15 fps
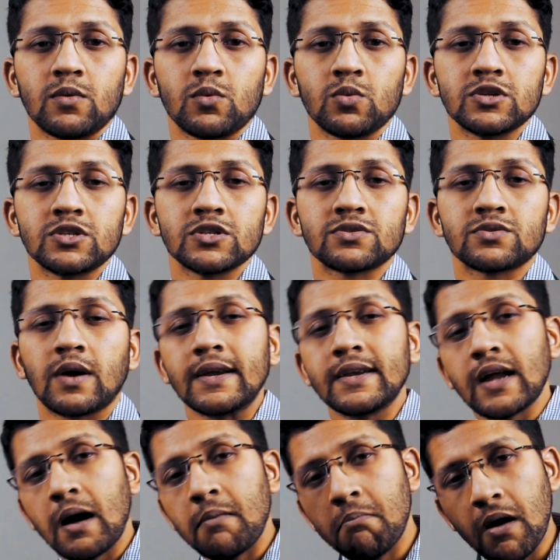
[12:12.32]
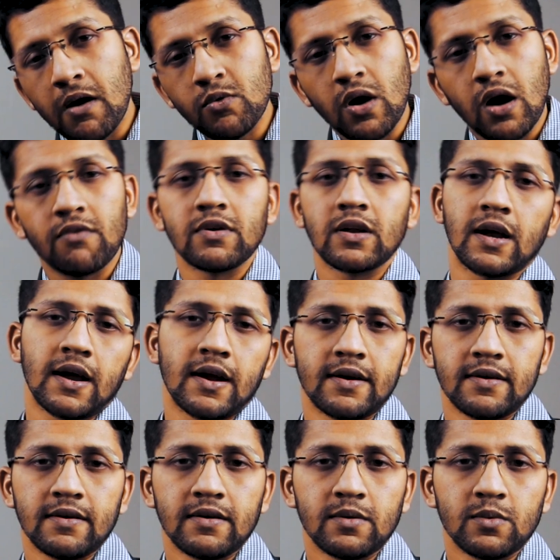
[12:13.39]
which is right above our
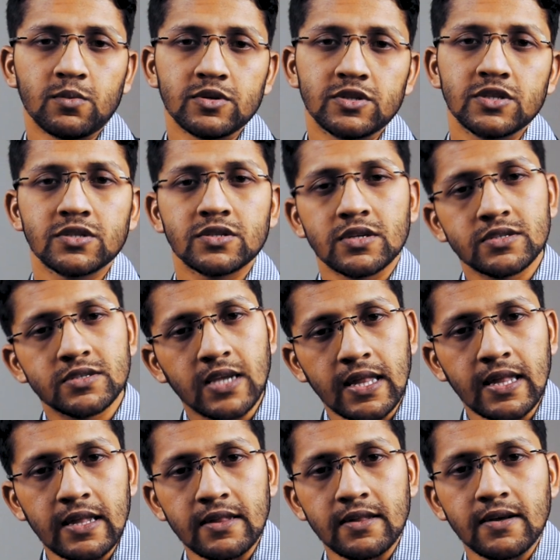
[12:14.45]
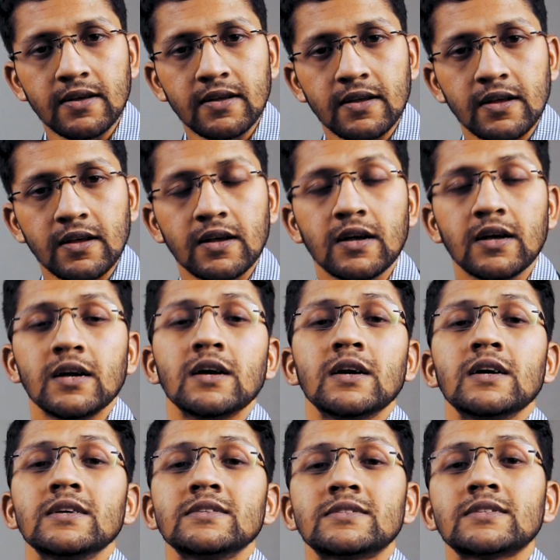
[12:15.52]
head, which is the zenith.
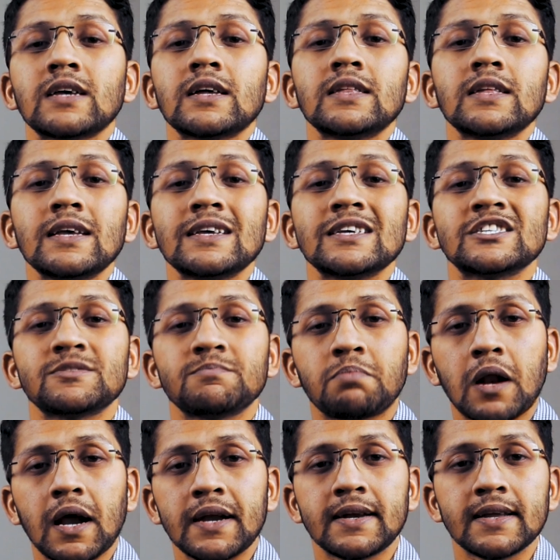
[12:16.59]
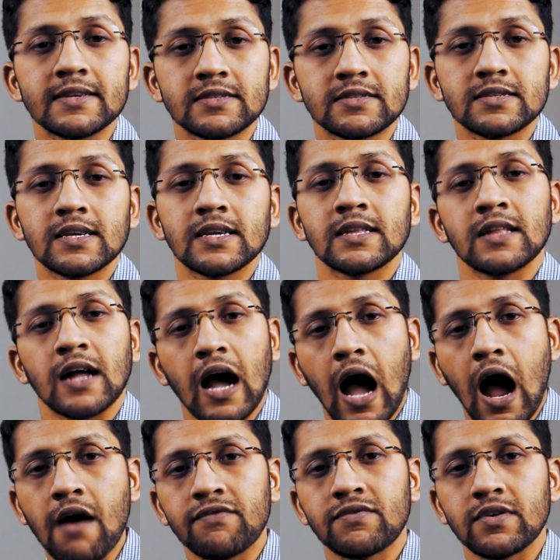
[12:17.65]
Sun is brightest in the
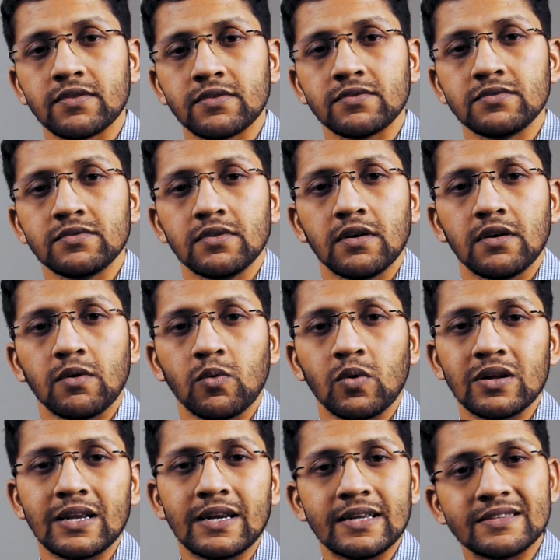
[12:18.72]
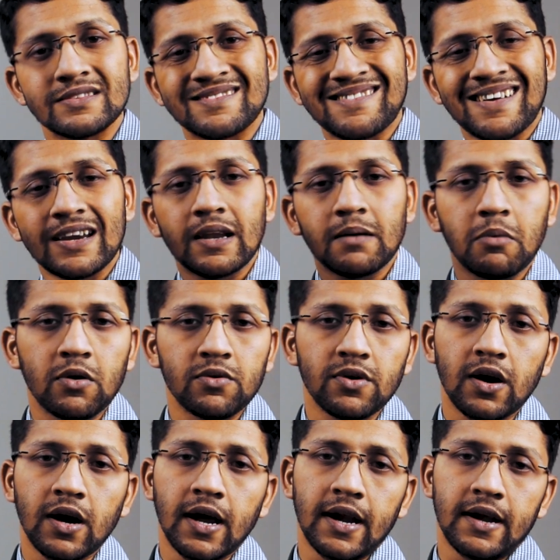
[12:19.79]
afternoon when it is right above
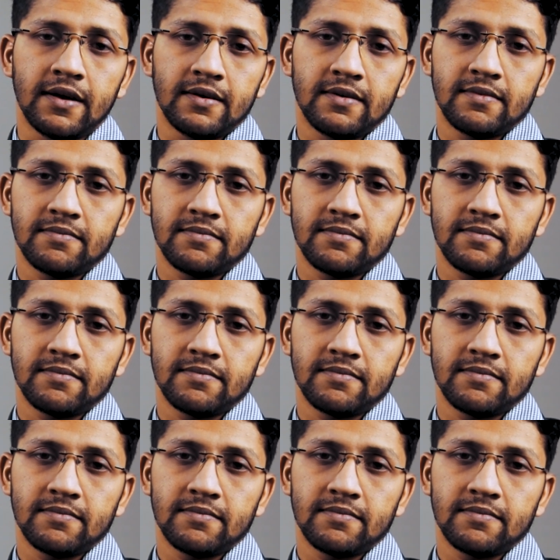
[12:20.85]
your head.